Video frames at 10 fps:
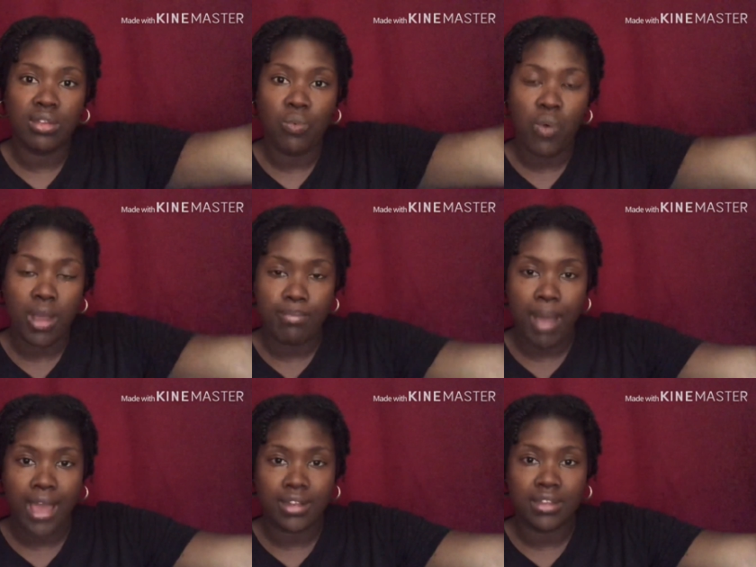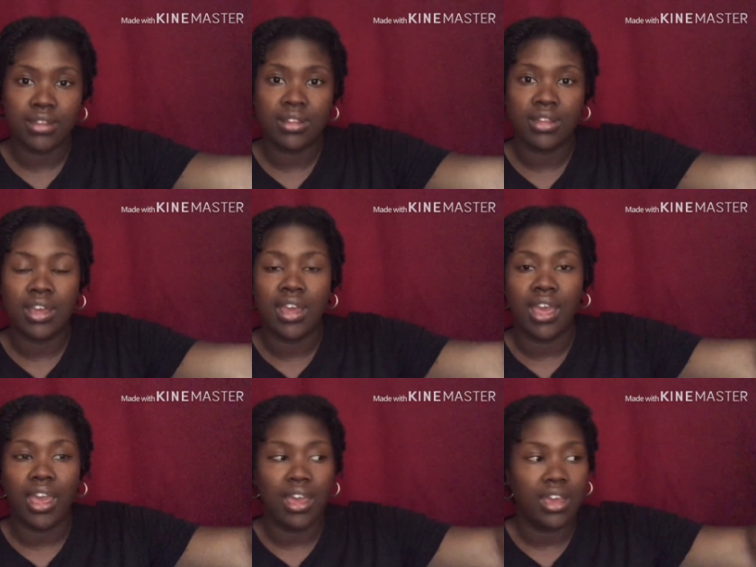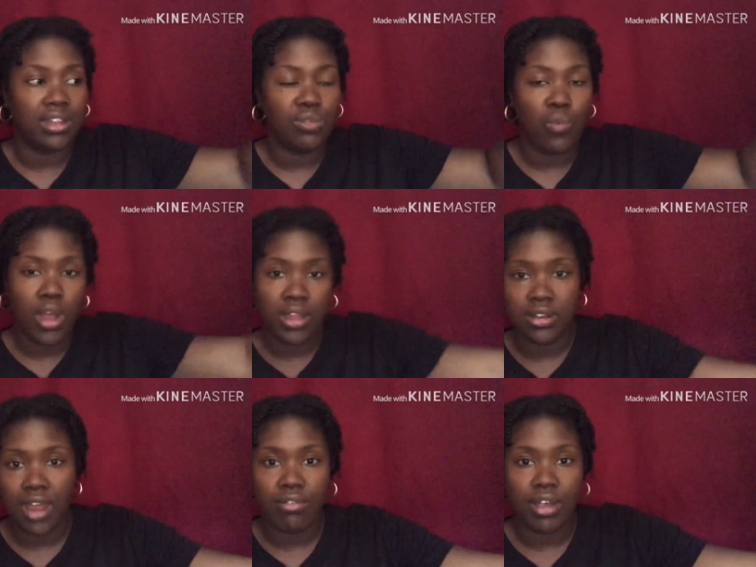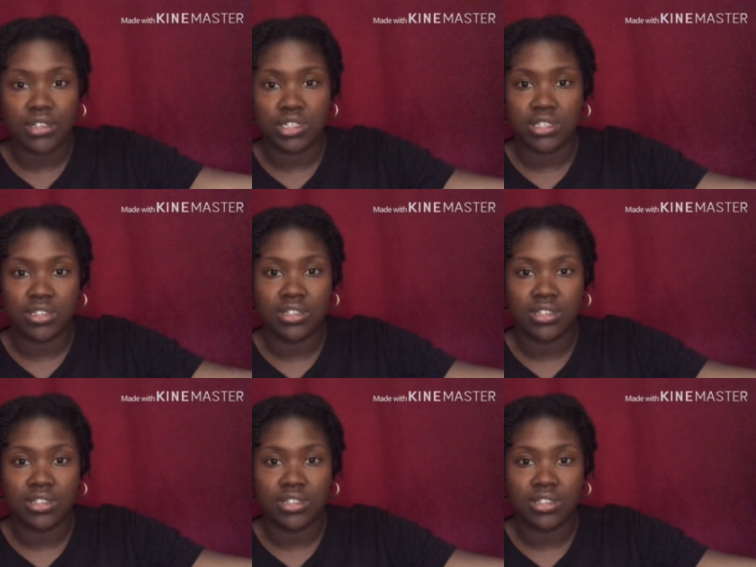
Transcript: one-minded in one direction.